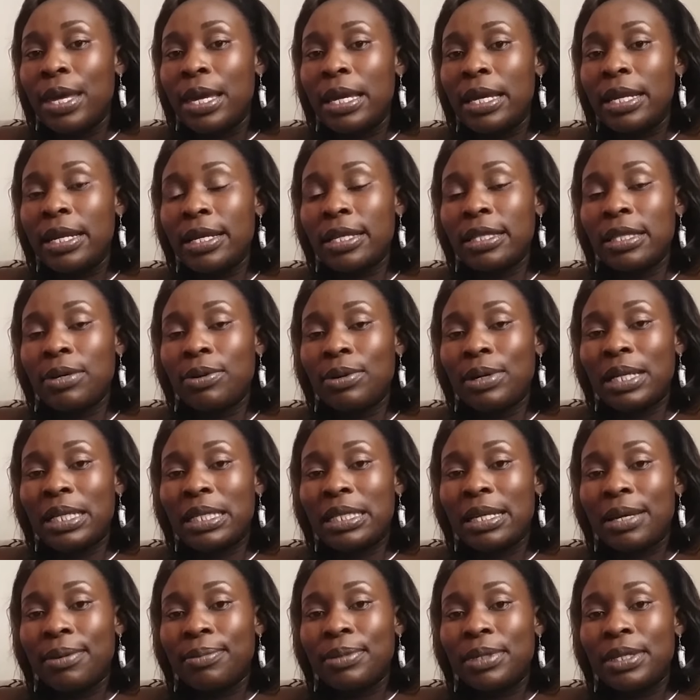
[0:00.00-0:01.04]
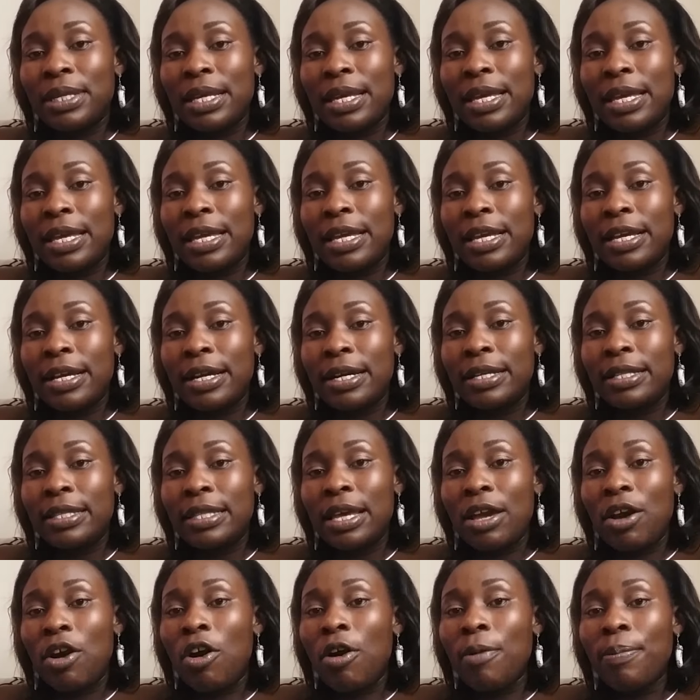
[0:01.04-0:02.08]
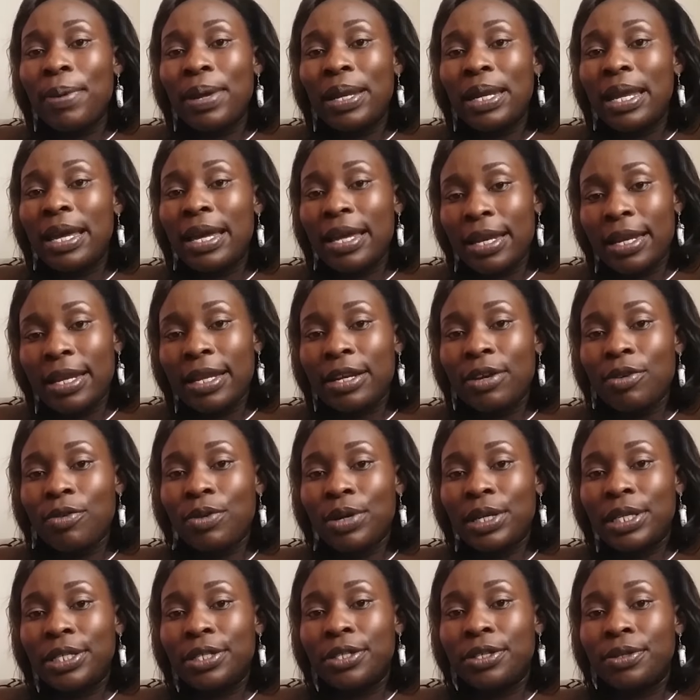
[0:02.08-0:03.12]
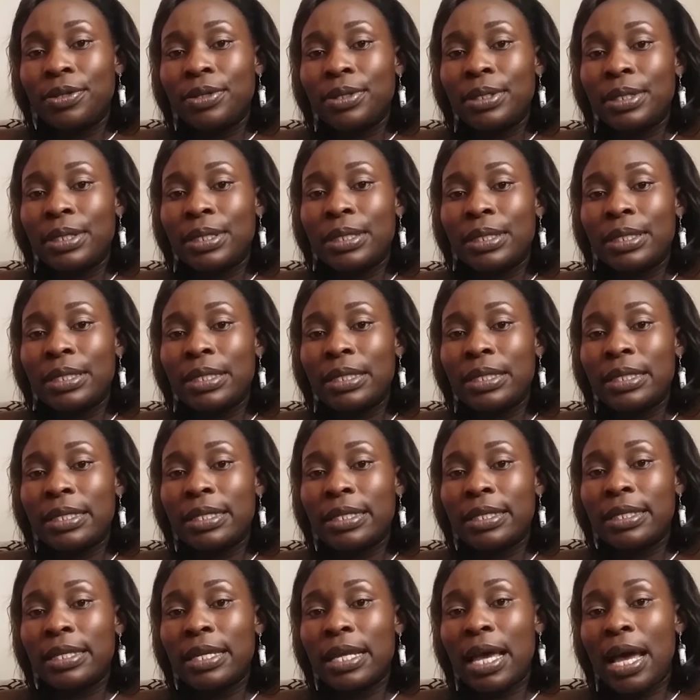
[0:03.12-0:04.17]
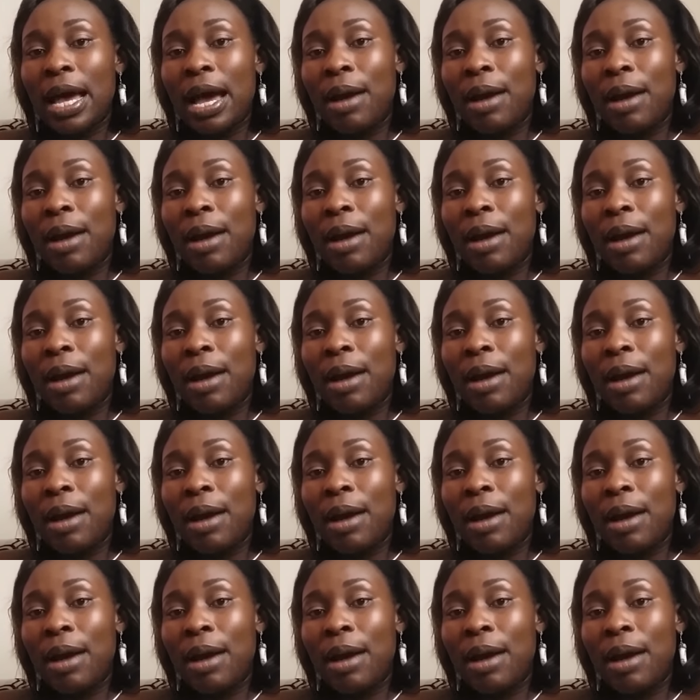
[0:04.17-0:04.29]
In other words, I'm saying the open-ended questions